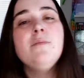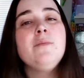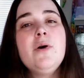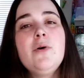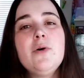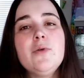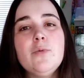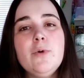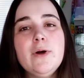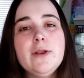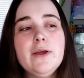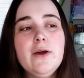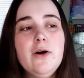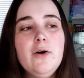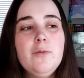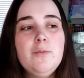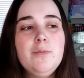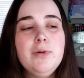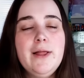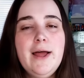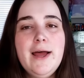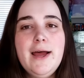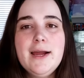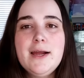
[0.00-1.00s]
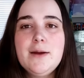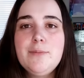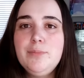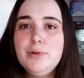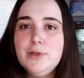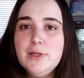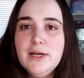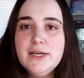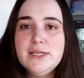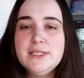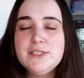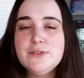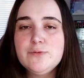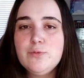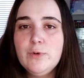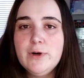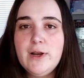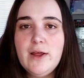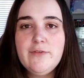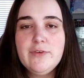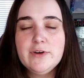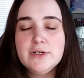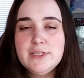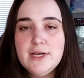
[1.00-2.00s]
But with one coat black plus
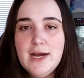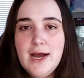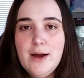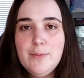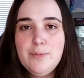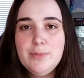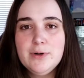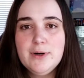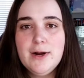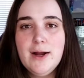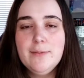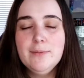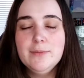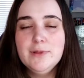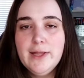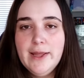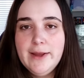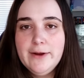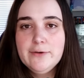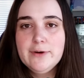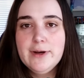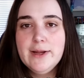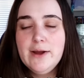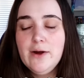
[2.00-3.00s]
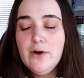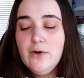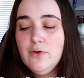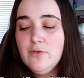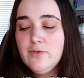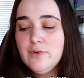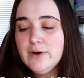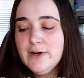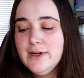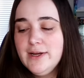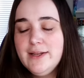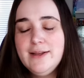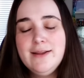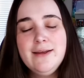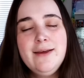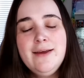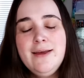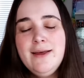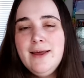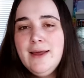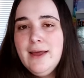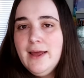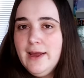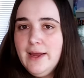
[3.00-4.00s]
whatever topper I'm layering over it,
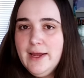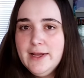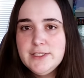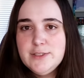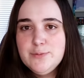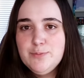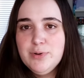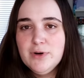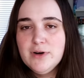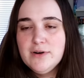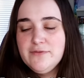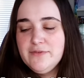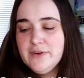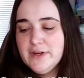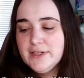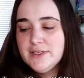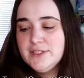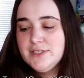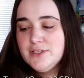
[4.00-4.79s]
it's perfect.